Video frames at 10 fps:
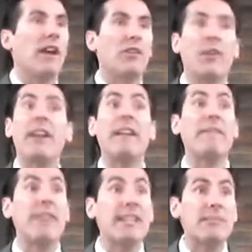a great
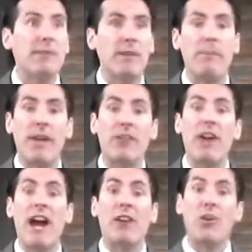investment, a
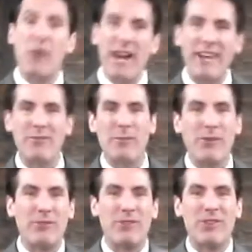better ROI,
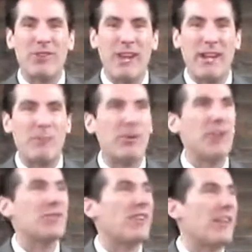both the return on impression